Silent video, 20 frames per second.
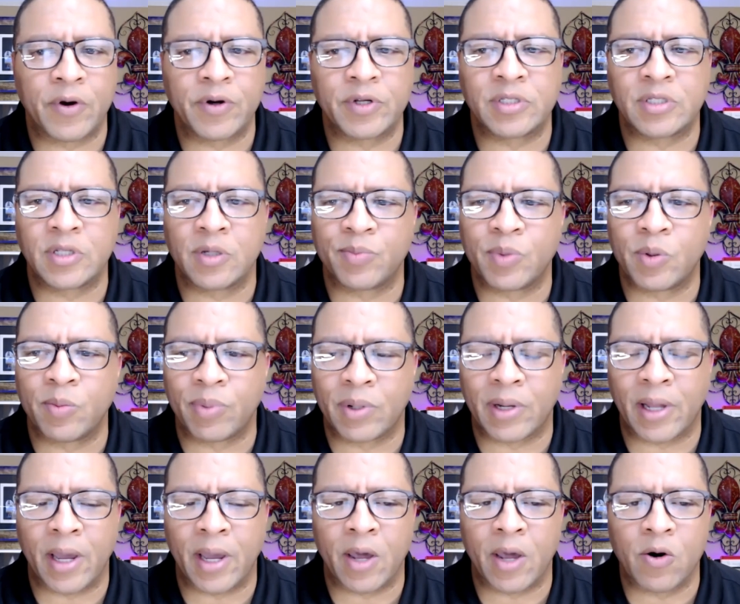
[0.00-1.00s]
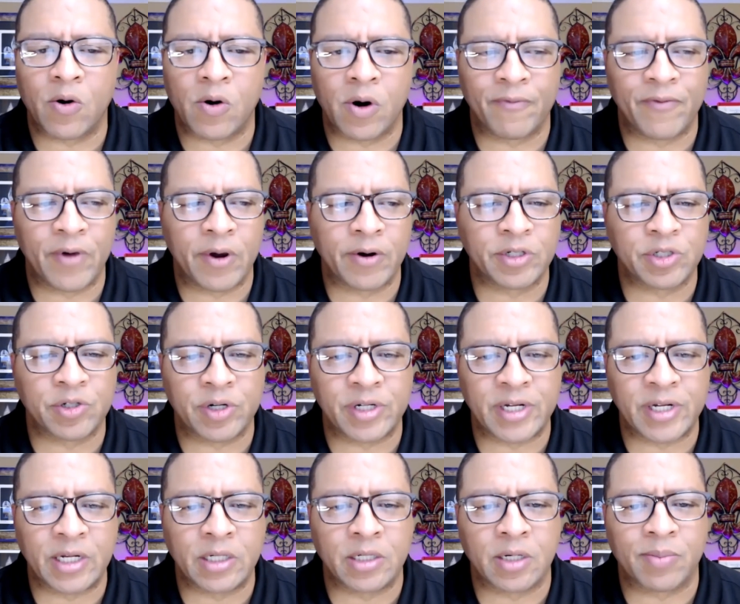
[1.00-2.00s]
simple plan or a very
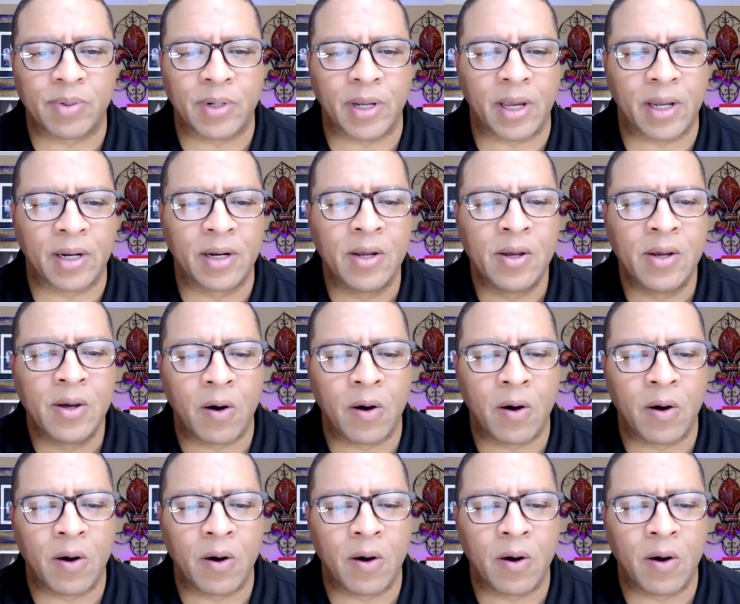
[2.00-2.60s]
strategic plan